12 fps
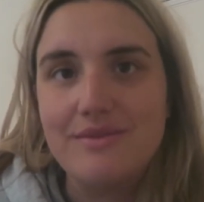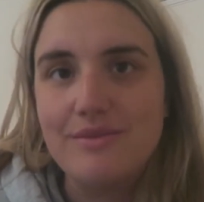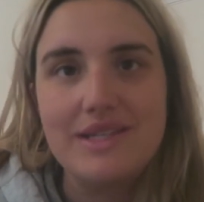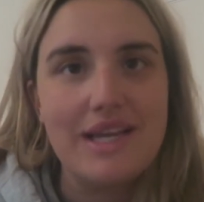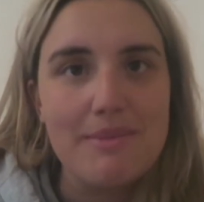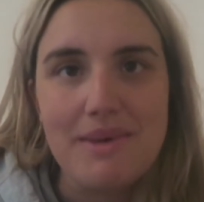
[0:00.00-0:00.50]

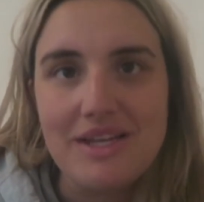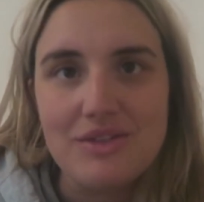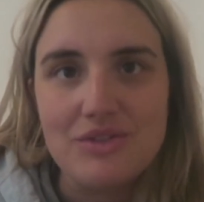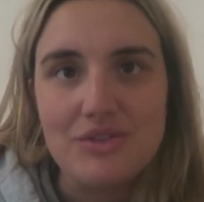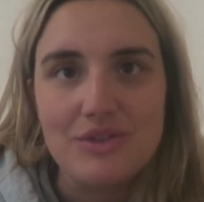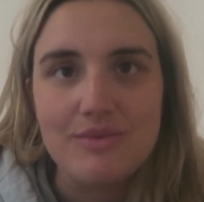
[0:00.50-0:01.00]
We're going to make
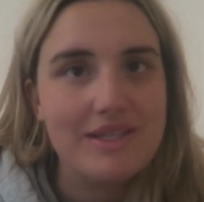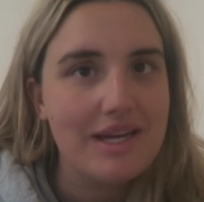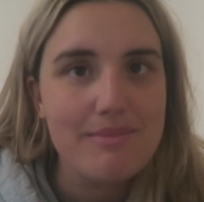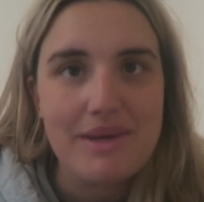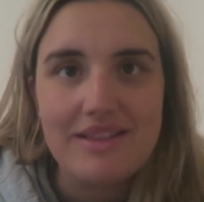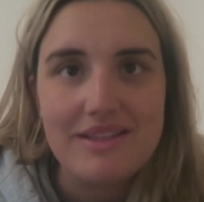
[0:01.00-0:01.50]
do. We're going
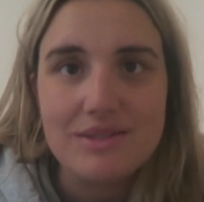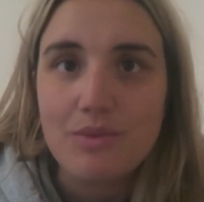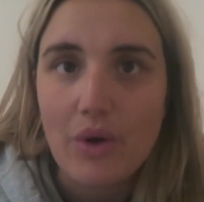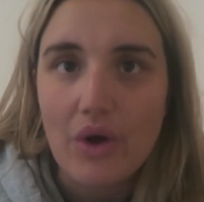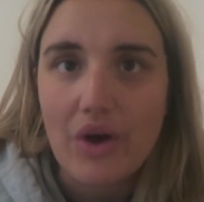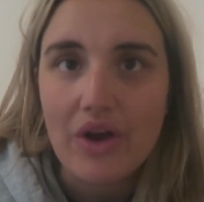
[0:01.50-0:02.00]
to make this
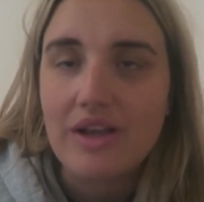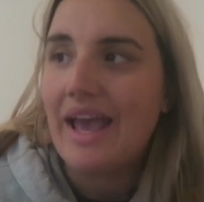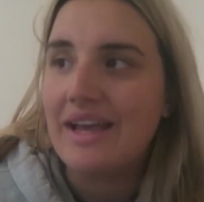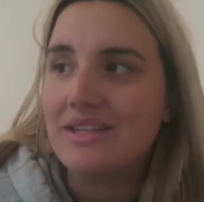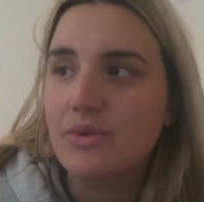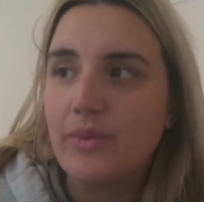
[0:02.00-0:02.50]
work
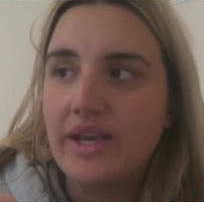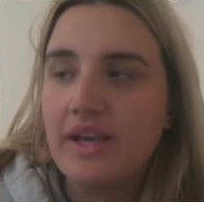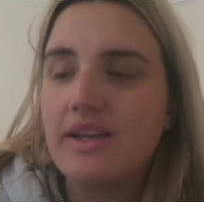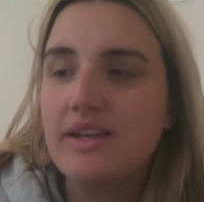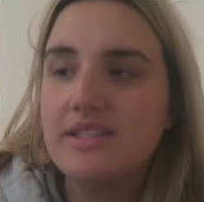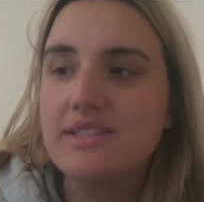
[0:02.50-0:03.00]
and we
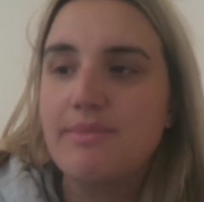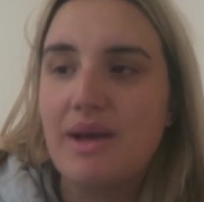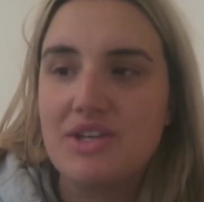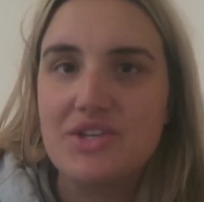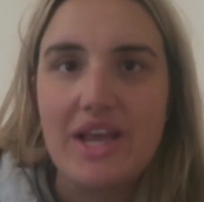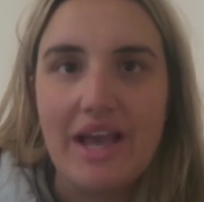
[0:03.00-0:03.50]
are going to
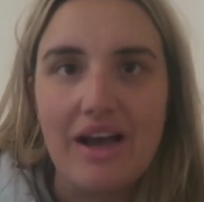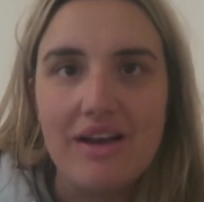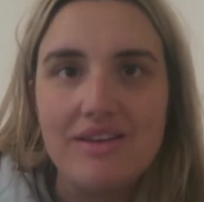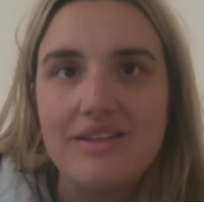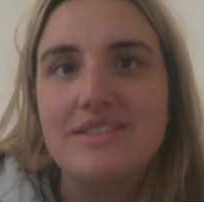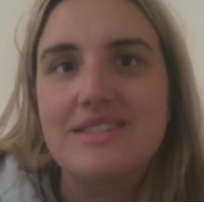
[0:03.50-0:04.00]
smash
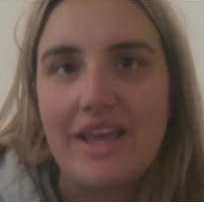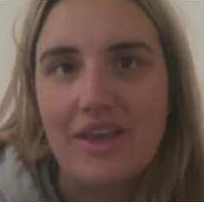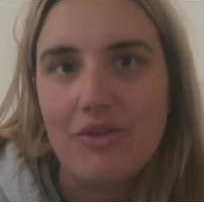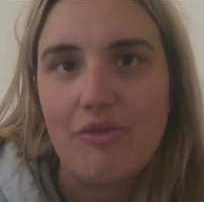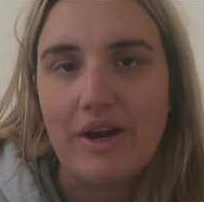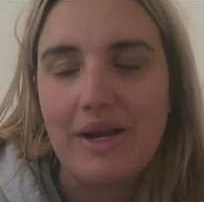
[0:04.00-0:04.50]
out
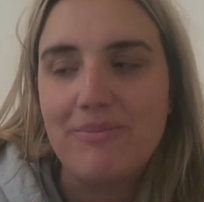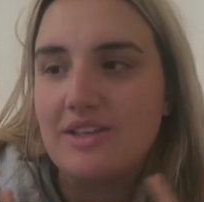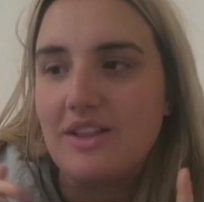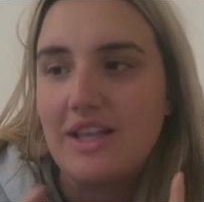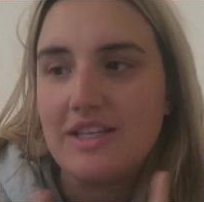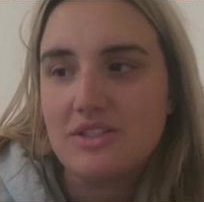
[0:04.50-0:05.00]
day three.
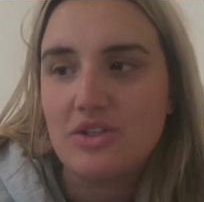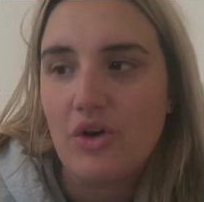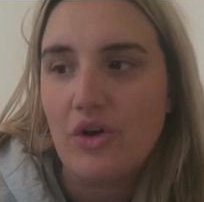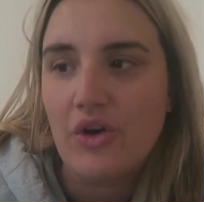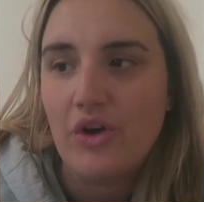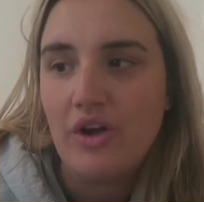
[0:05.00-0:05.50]
So let's
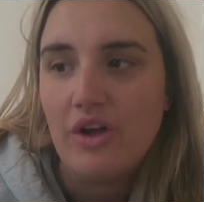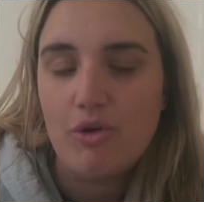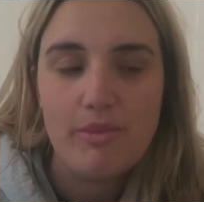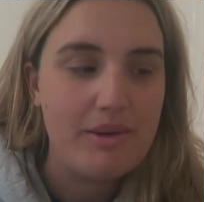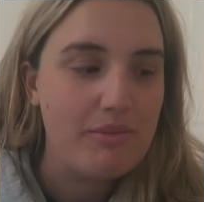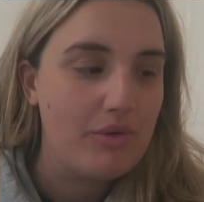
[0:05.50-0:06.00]
go for
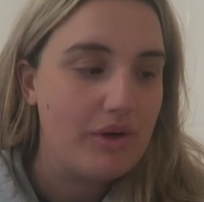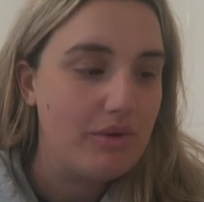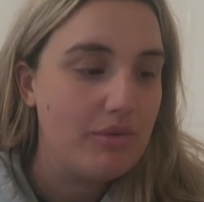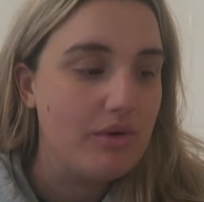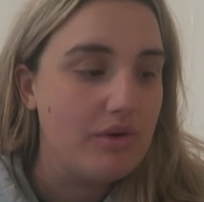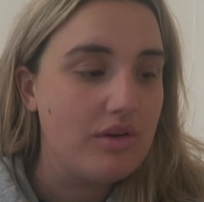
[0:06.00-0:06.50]
my
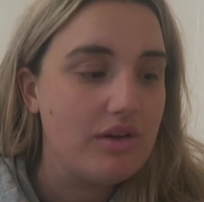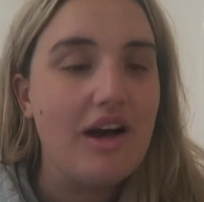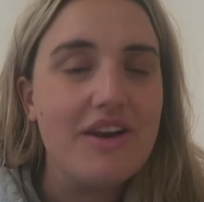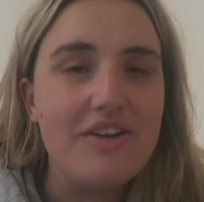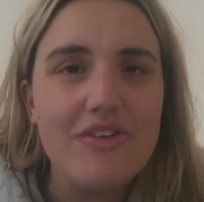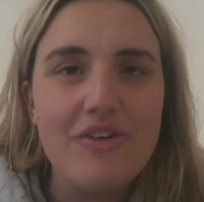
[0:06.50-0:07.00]
morning walk.
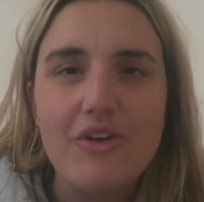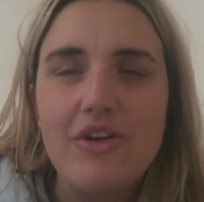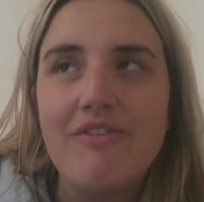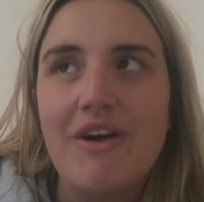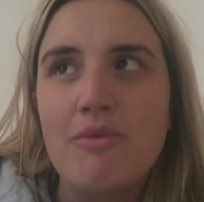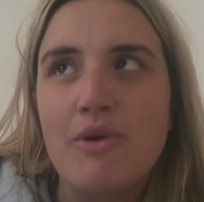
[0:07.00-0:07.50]
I don't know
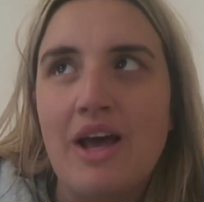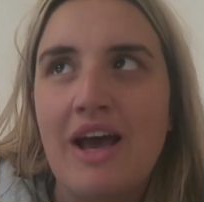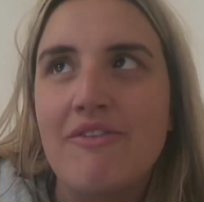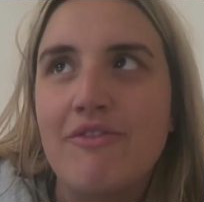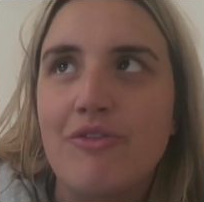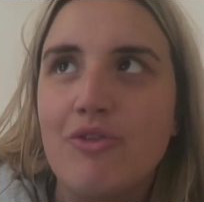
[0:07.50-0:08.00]
if I want to
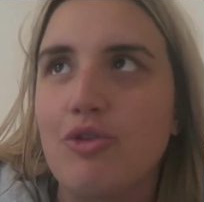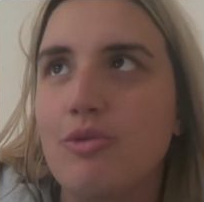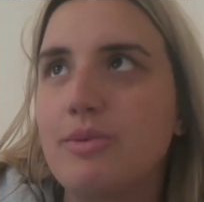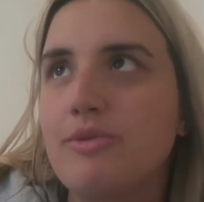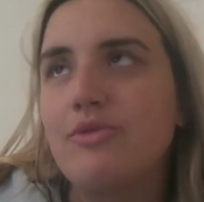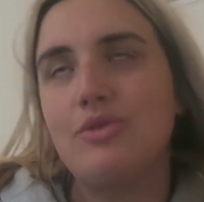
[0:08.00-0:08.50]
have
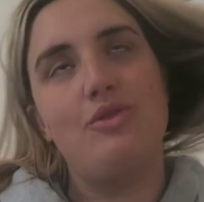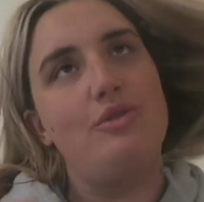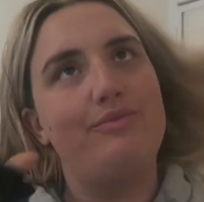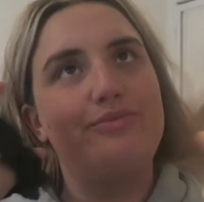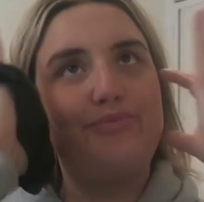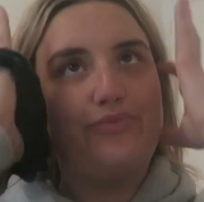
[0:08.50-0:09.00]
food
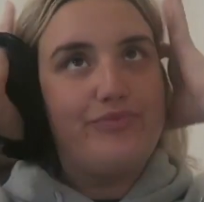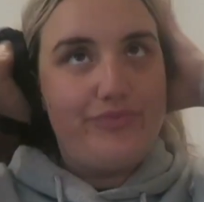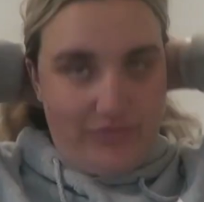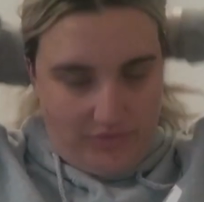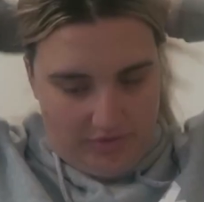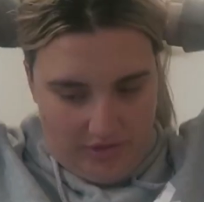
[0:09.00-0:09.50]
before
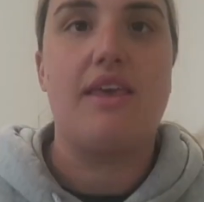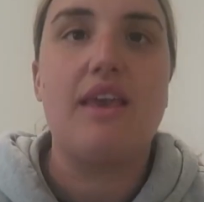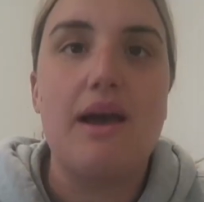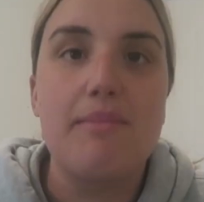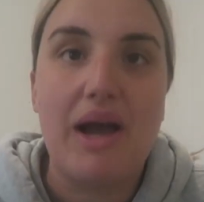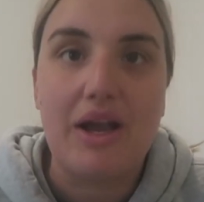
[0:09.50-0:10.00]

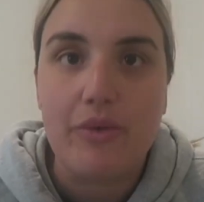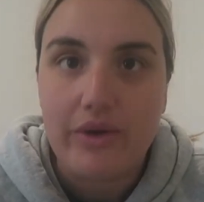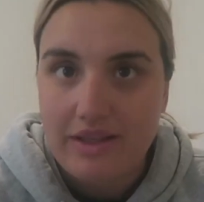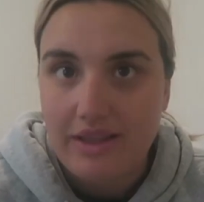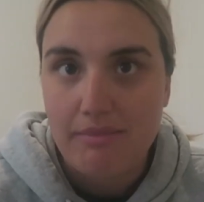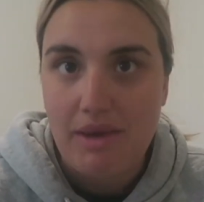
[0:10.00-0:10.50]
think I might
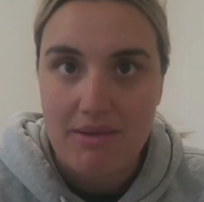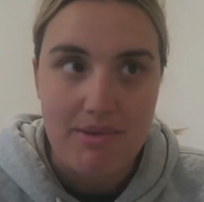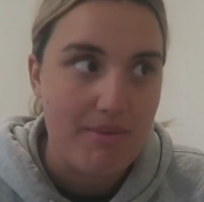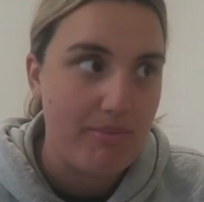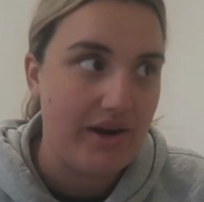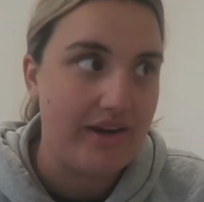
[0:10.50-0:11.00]
quickly make
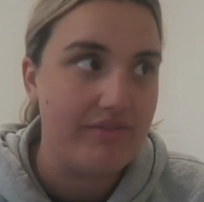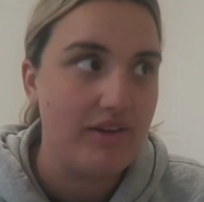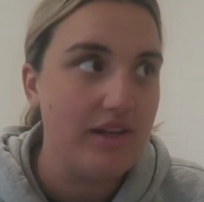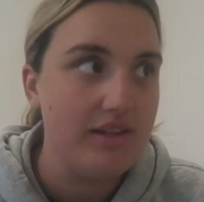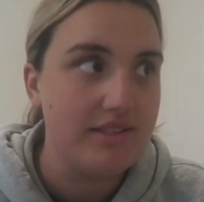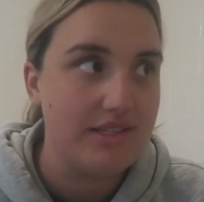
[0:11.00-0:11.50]
my
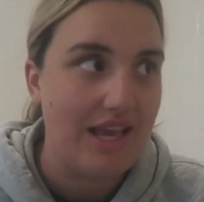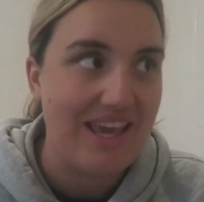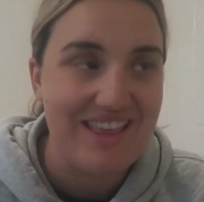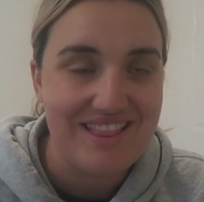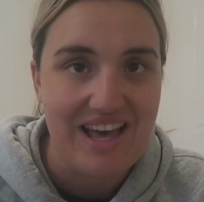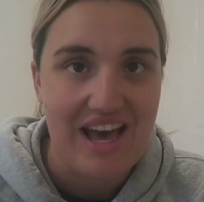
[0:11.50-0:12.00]
breakfast,
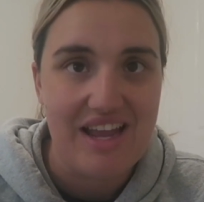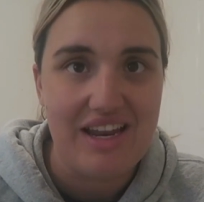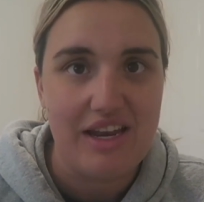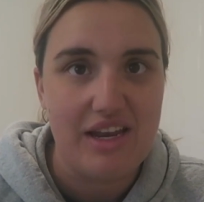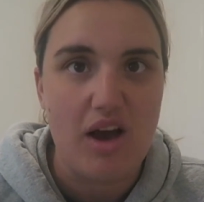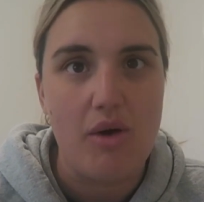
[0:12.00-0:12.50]
eat that,
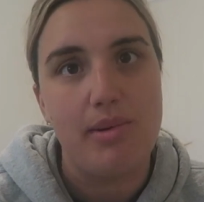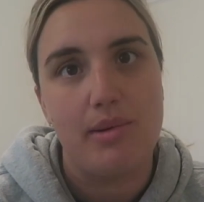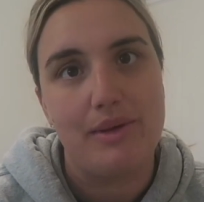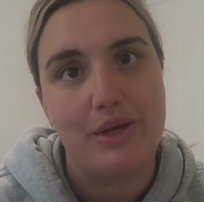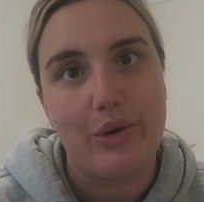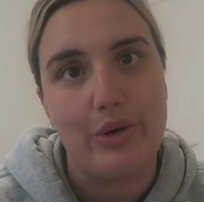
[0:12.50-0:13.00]
and I'll
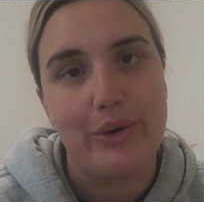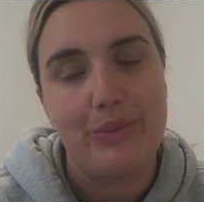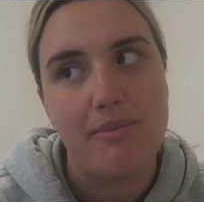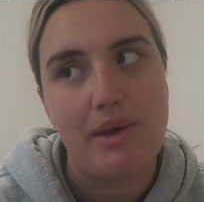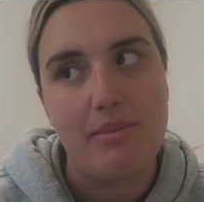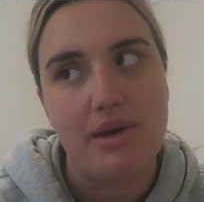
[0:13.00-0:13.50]
probably go
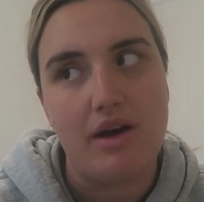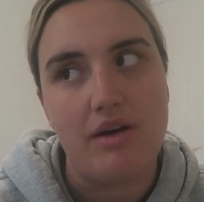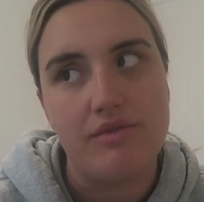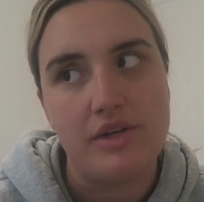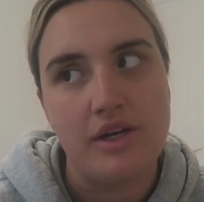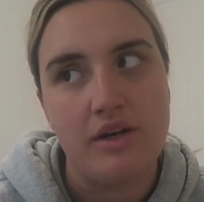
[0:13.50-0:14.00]
in maybe
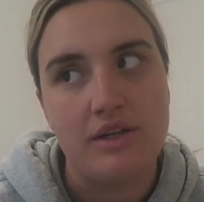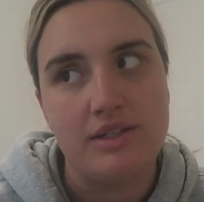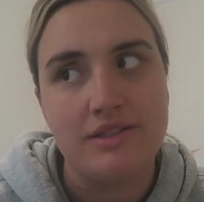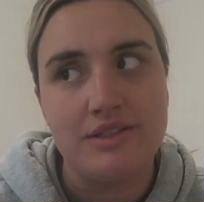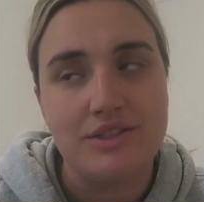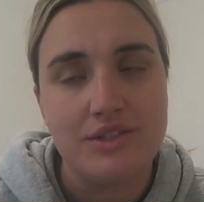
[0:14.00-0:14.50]
half an hour
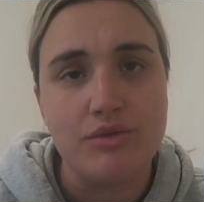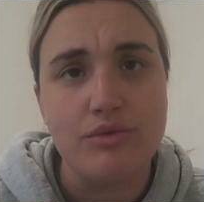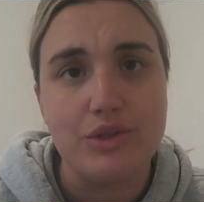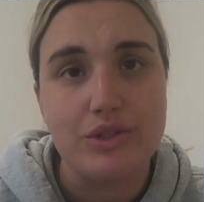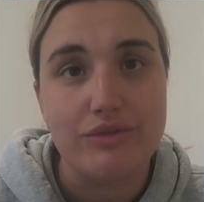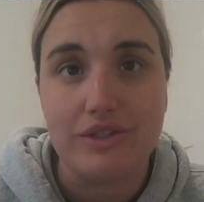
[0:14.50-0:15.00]
because it still
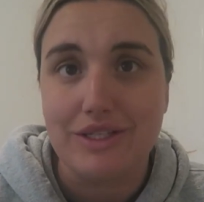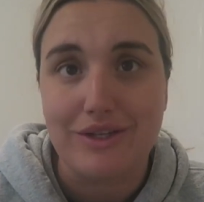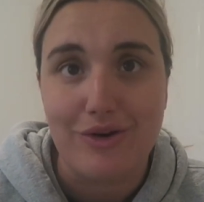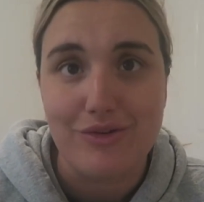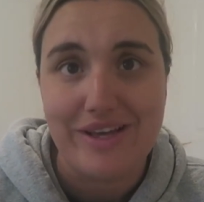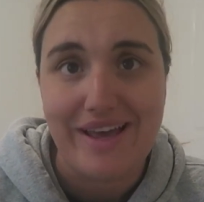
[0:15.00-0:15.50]
looks really
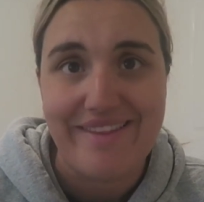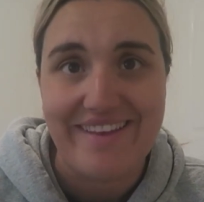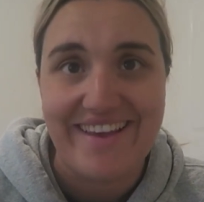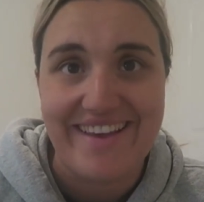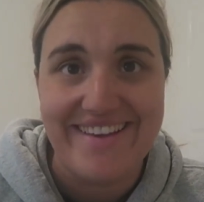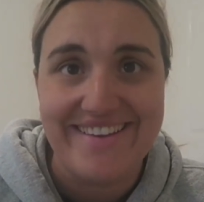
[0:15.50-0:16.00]
cold out
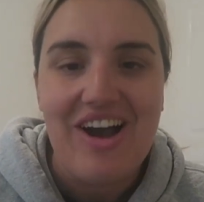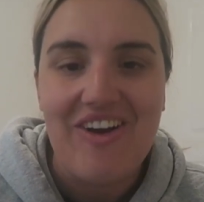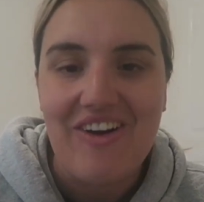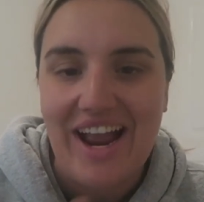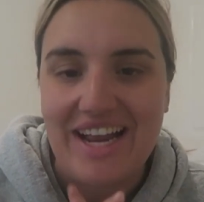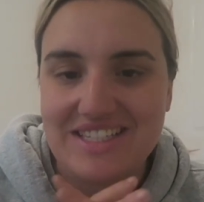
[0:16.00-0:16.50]
there.
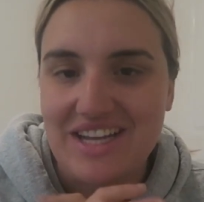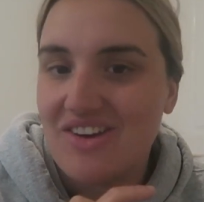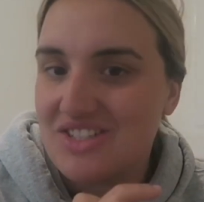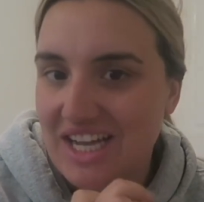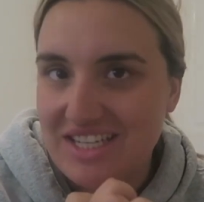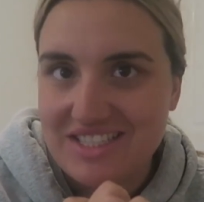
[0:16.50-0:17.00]
All right,
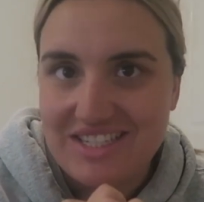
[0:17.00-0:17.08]
I'll chat